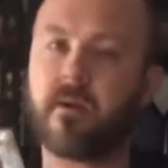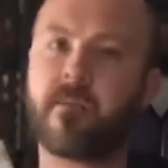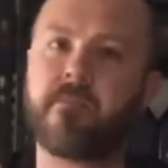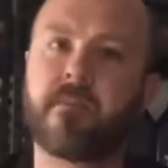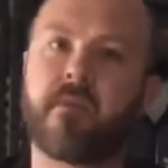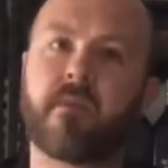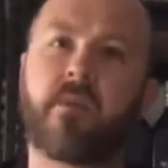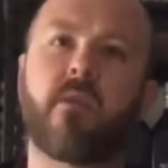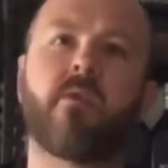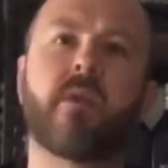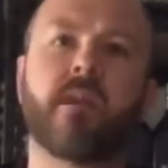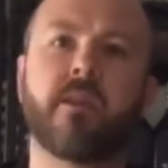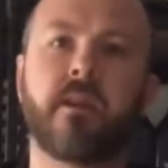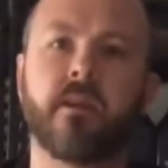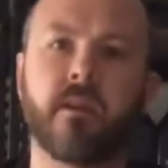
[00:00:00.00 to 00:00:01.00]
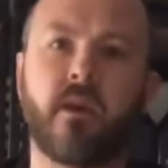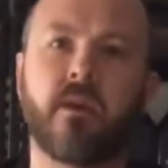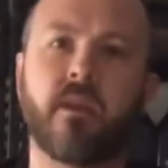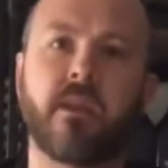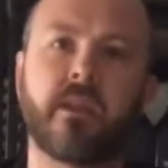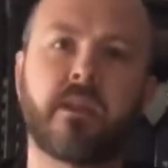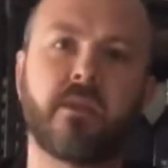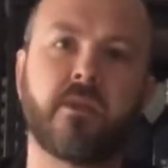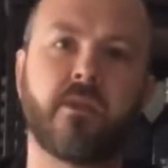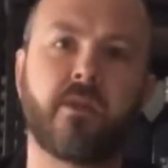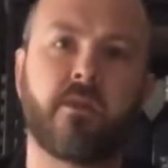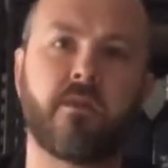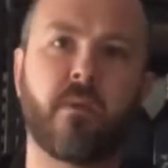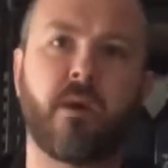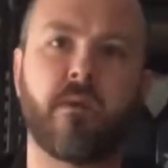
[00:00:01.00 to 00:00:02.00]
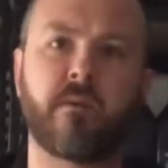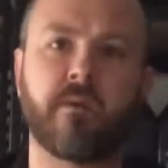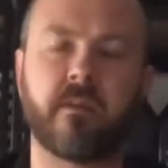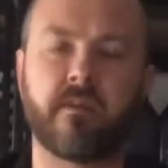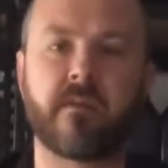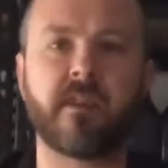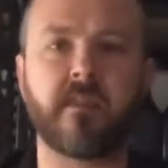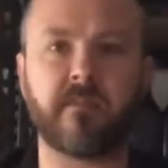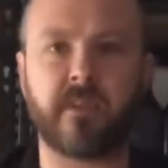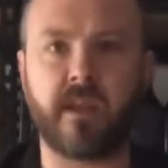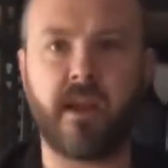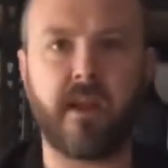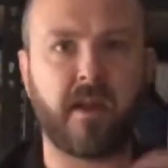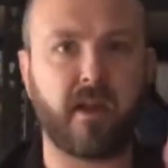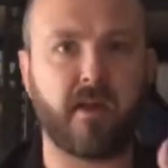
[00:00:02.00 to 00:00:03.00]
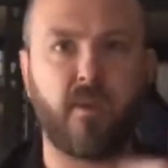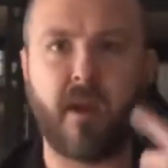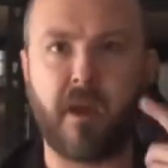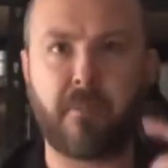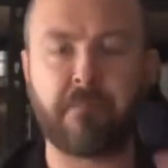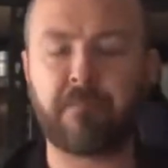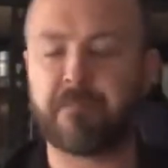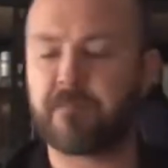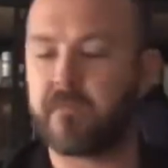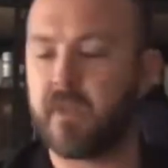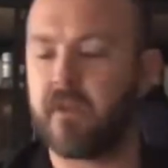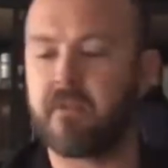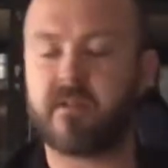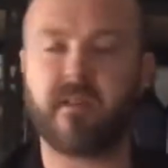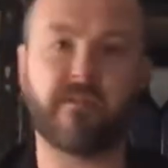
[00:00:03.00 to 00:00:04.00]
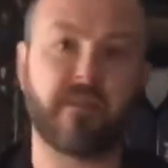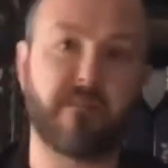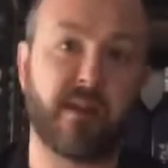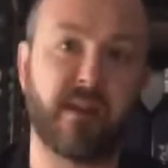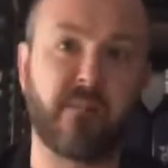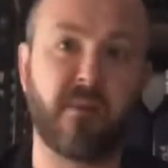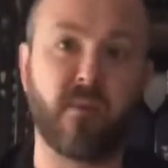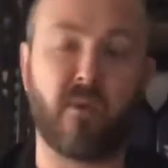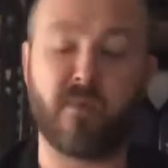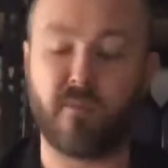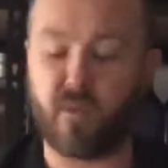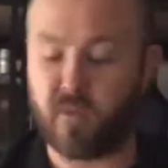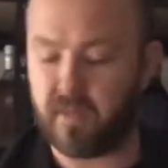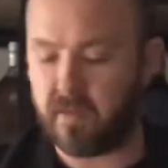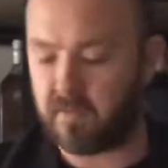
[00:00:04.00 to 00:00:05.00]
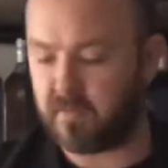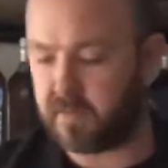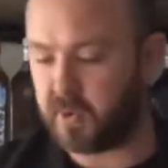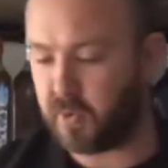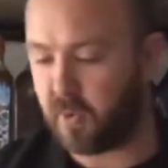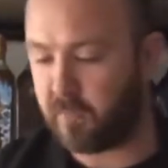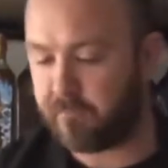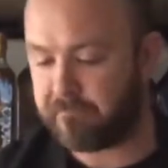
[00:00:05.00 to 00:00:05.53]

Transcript: It's got a really long linger to it as well, so it's definitely hanging around. It's definitely making you want more, that's for sure.